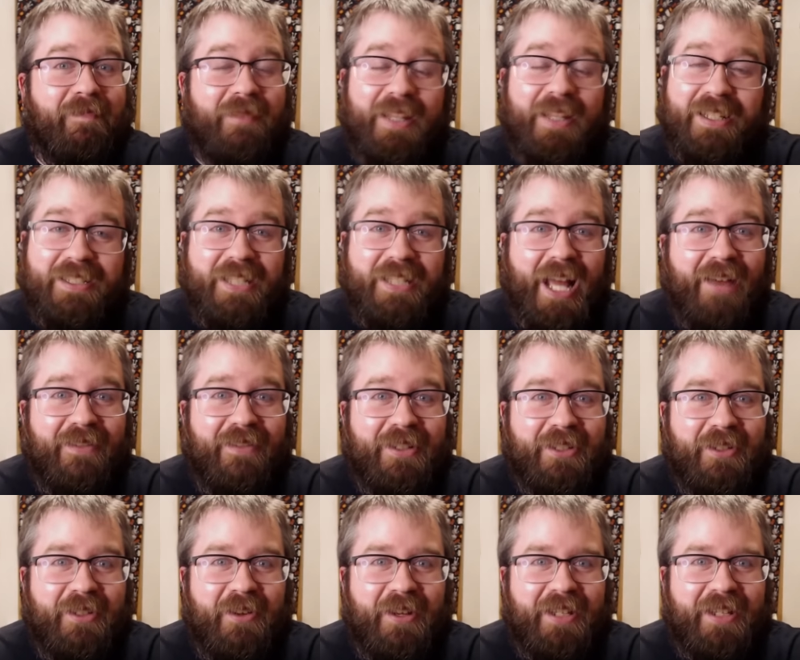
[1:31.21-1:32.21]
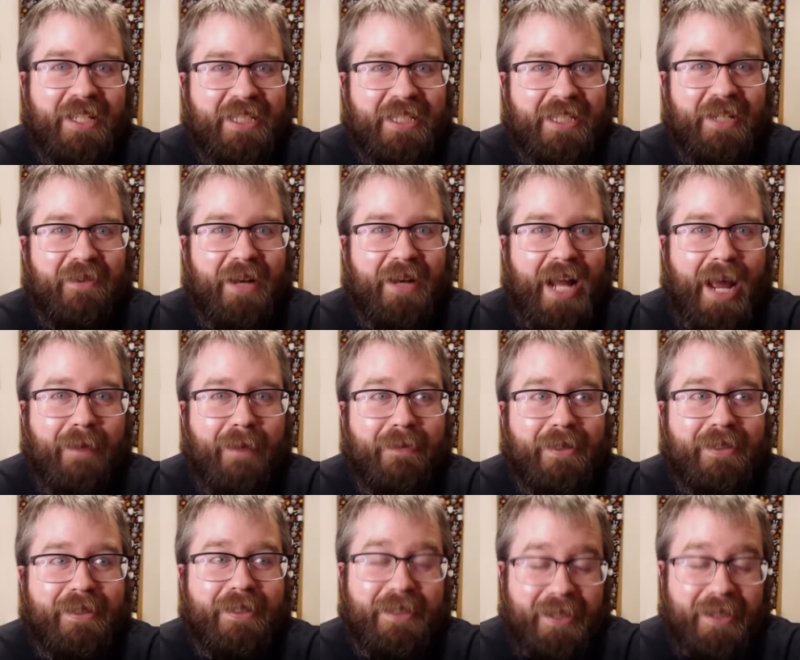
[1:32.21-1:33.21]
Let's dive into it. Let's see what
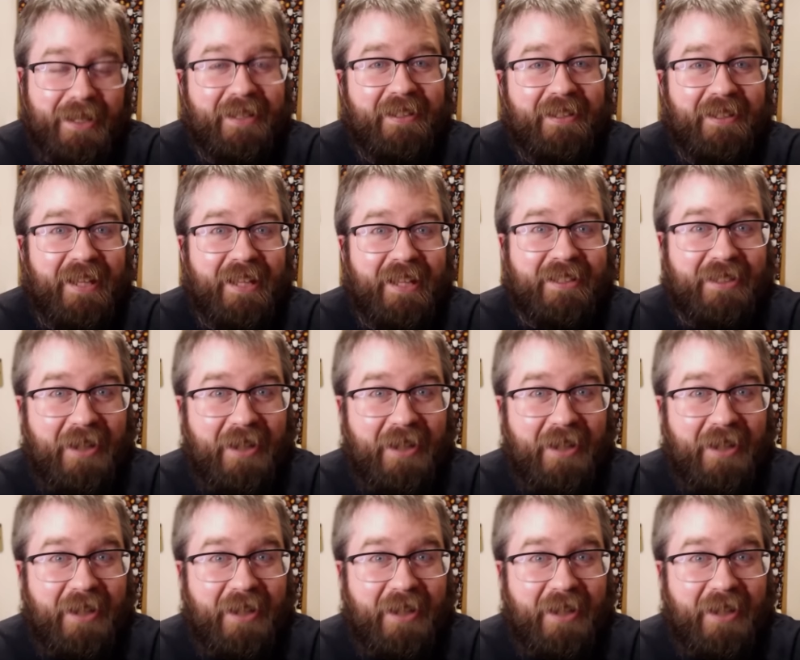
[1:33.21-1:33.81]
happens. Let's